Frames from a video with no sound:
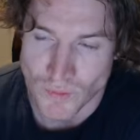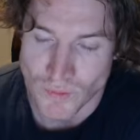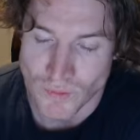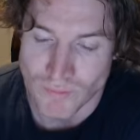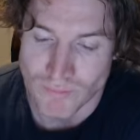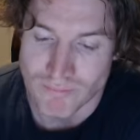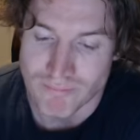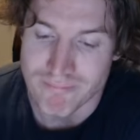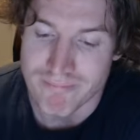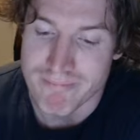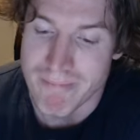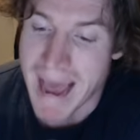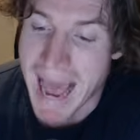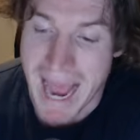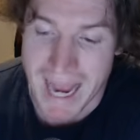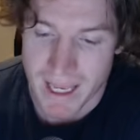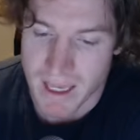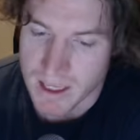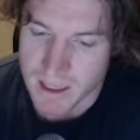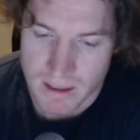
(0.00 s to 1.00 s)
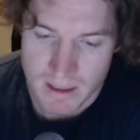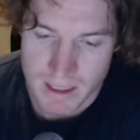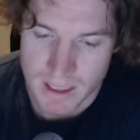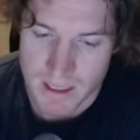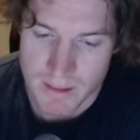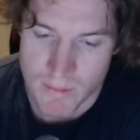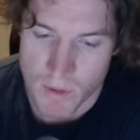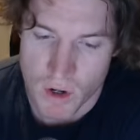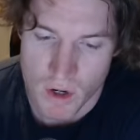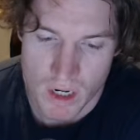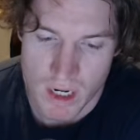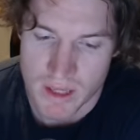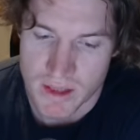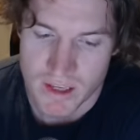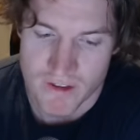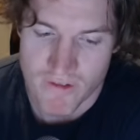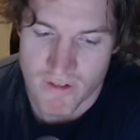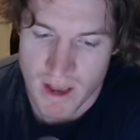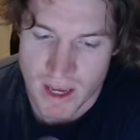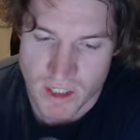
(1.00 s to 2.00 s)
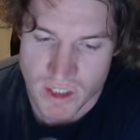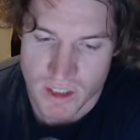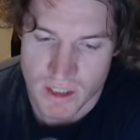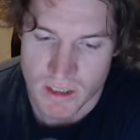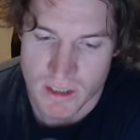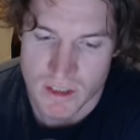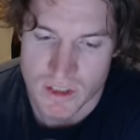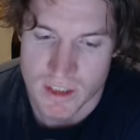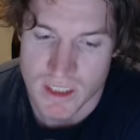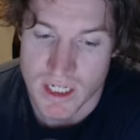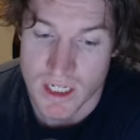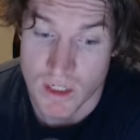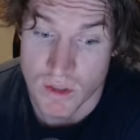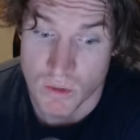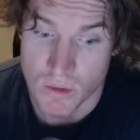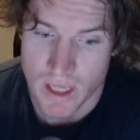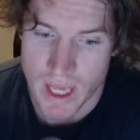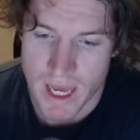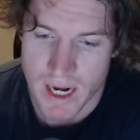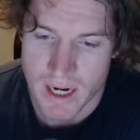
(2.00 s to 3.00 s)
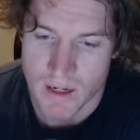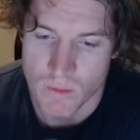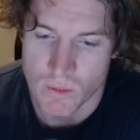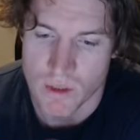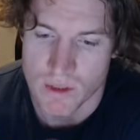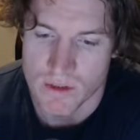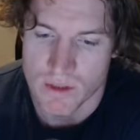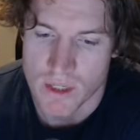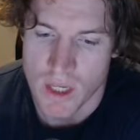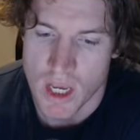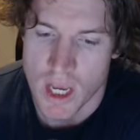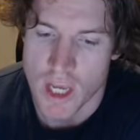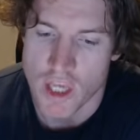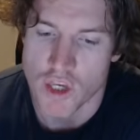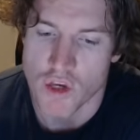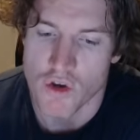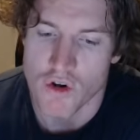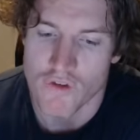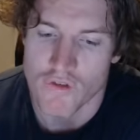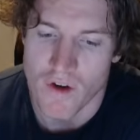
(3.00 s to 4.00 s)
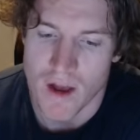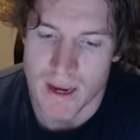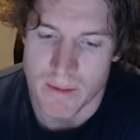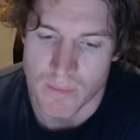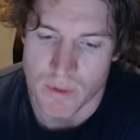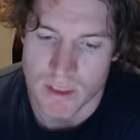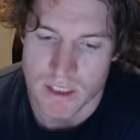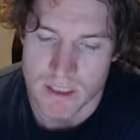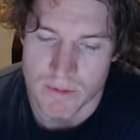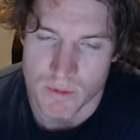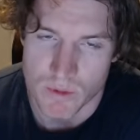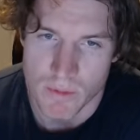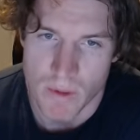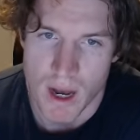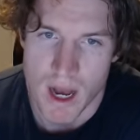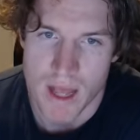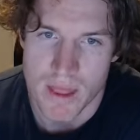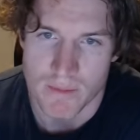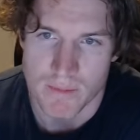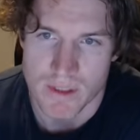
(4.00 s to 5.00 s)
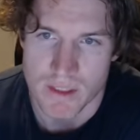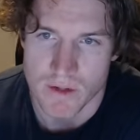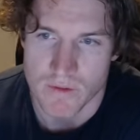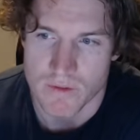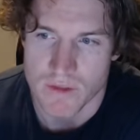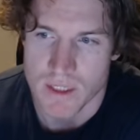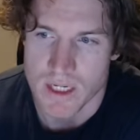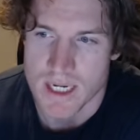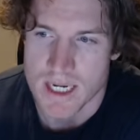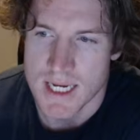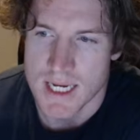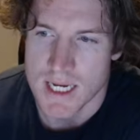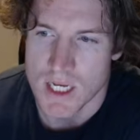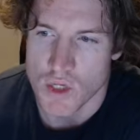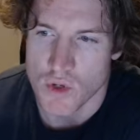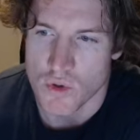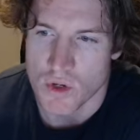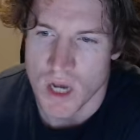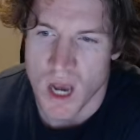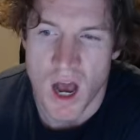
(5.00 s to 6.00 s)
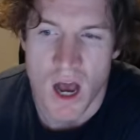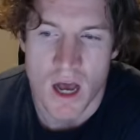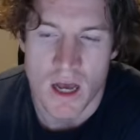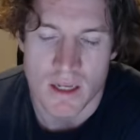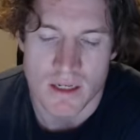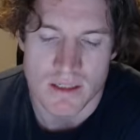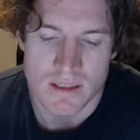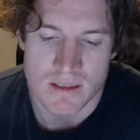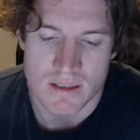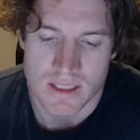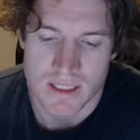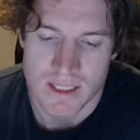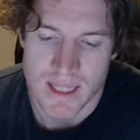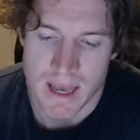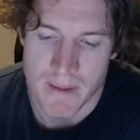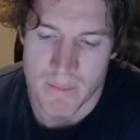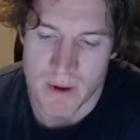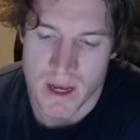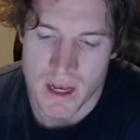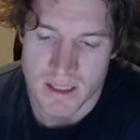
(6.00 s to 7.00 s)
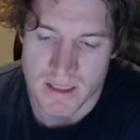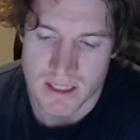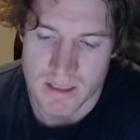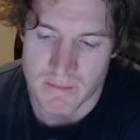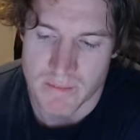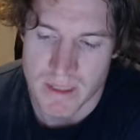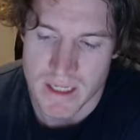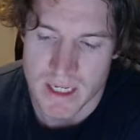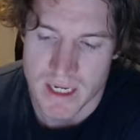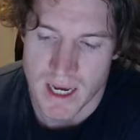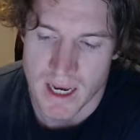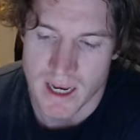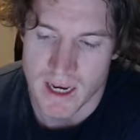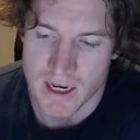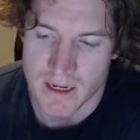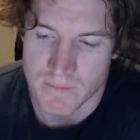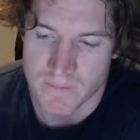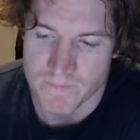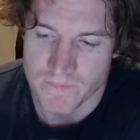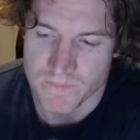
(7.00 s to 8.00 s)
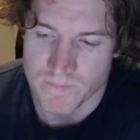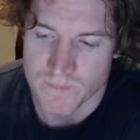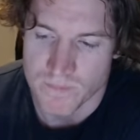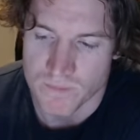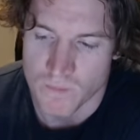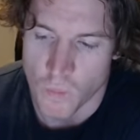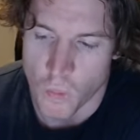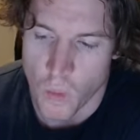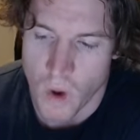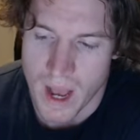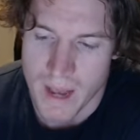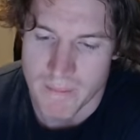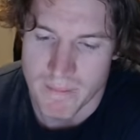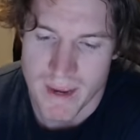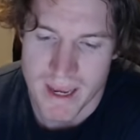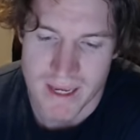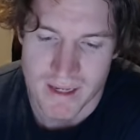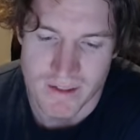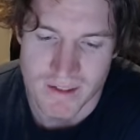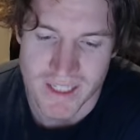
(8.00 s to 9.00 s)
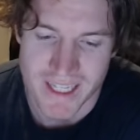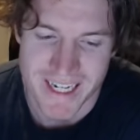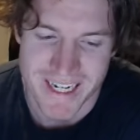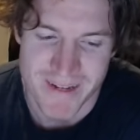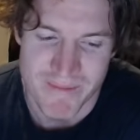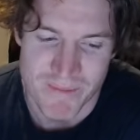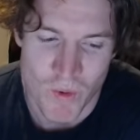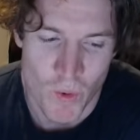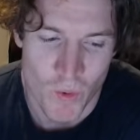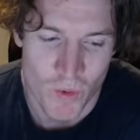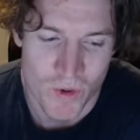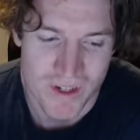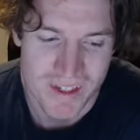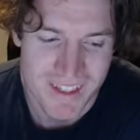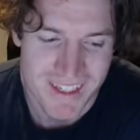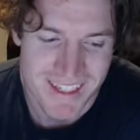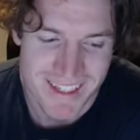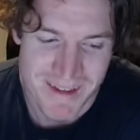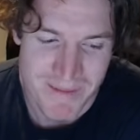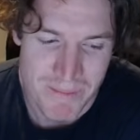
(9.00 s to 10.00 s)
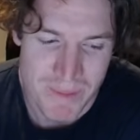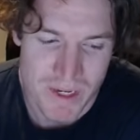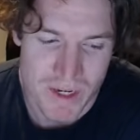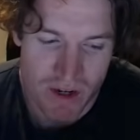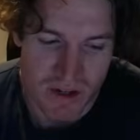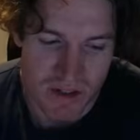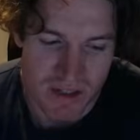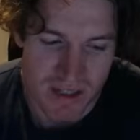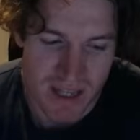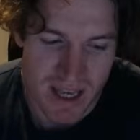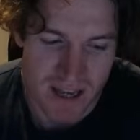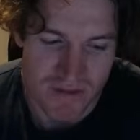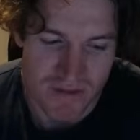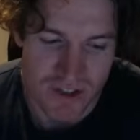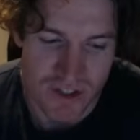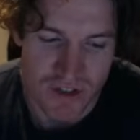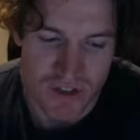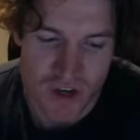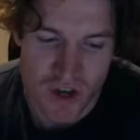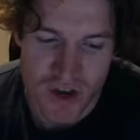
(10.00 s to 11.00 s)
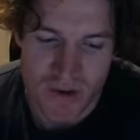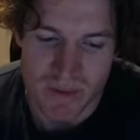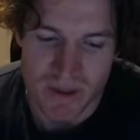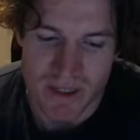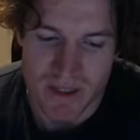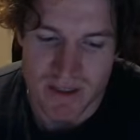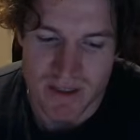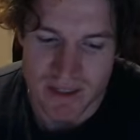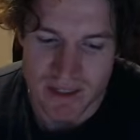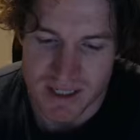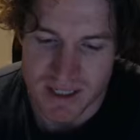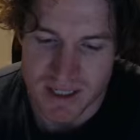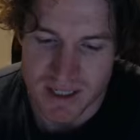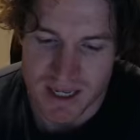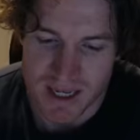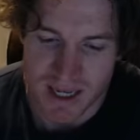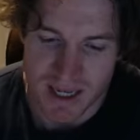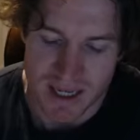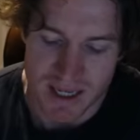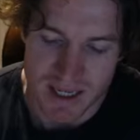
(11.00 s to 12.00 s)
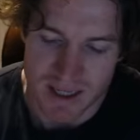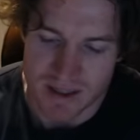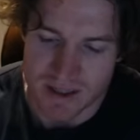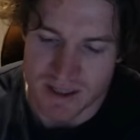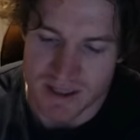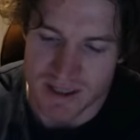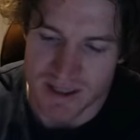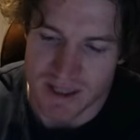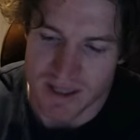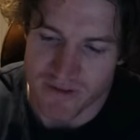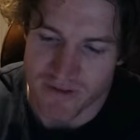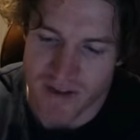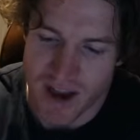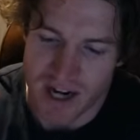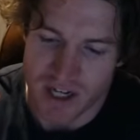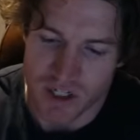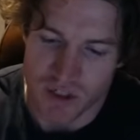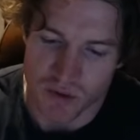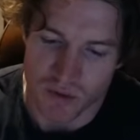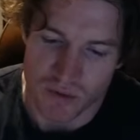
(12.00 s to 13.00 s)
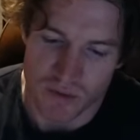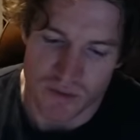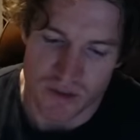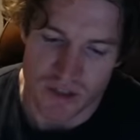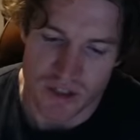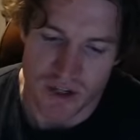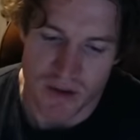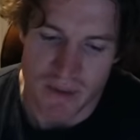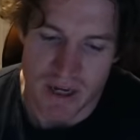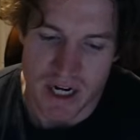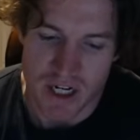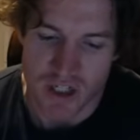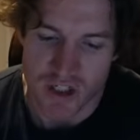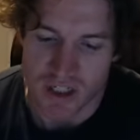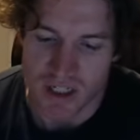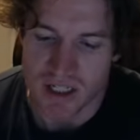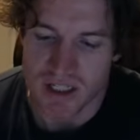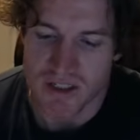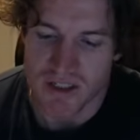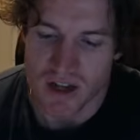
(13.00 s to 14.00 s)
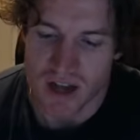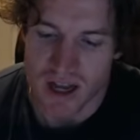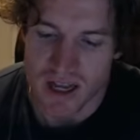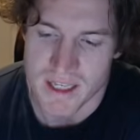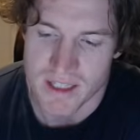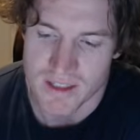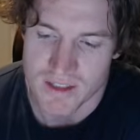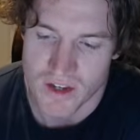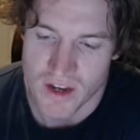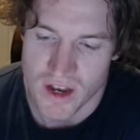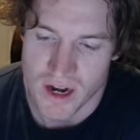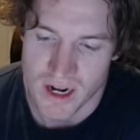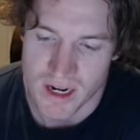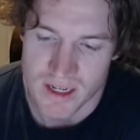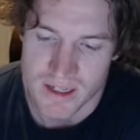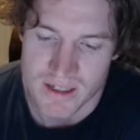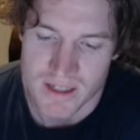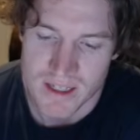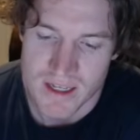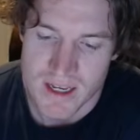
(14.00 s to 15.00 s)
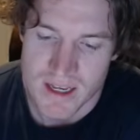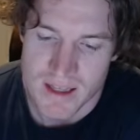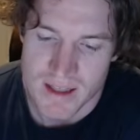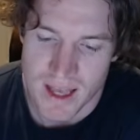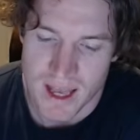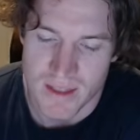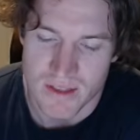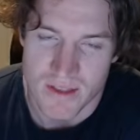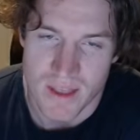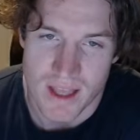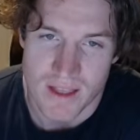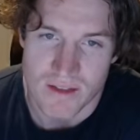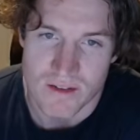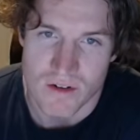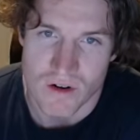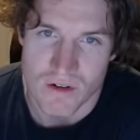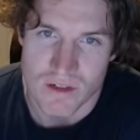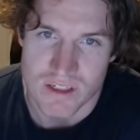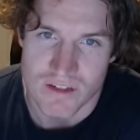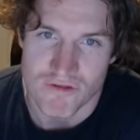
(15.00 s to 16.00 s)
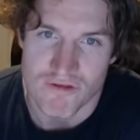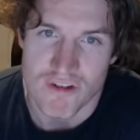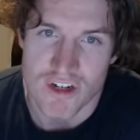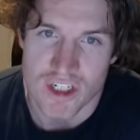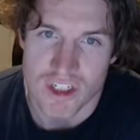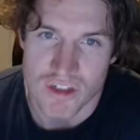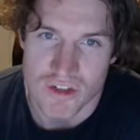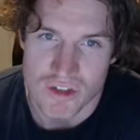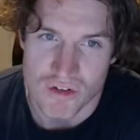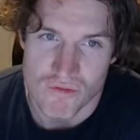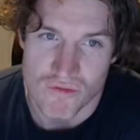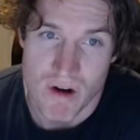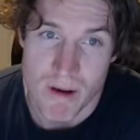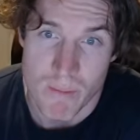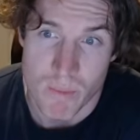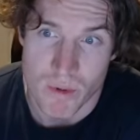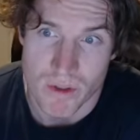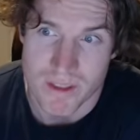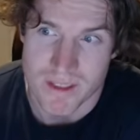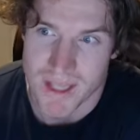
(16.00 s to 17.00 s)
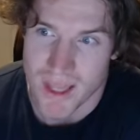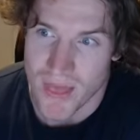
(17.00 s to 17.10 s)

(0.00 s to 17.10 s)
back in a monolithic fashion a single candidate with a unifying principle behind themselves. You can't, in that party, be a white male anymore because they've determined, and this is the factional determination internally, that that's not sufficient to represent